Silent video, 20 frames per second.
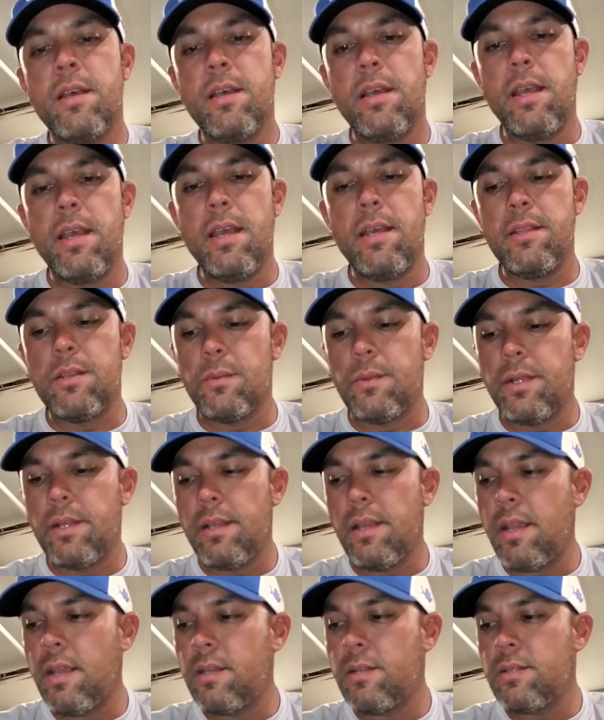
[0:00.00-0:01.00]
and the
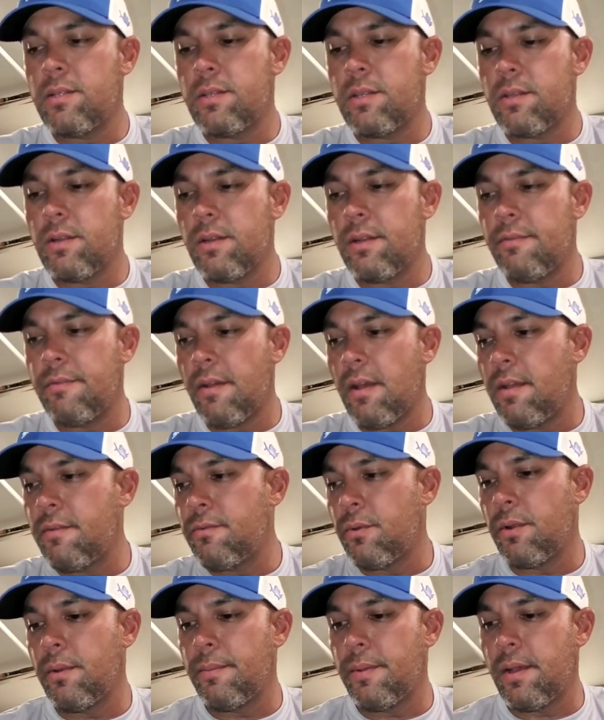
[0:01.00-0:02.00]
reel handles are
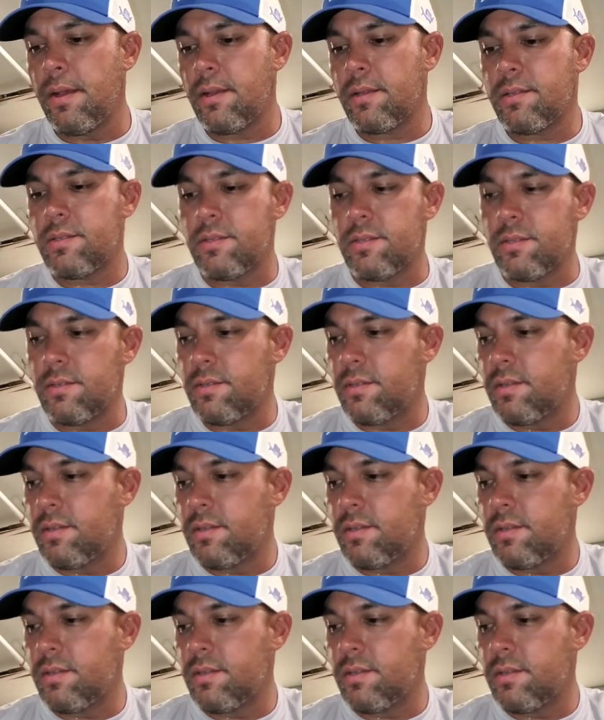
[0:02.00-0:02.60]
$35–40,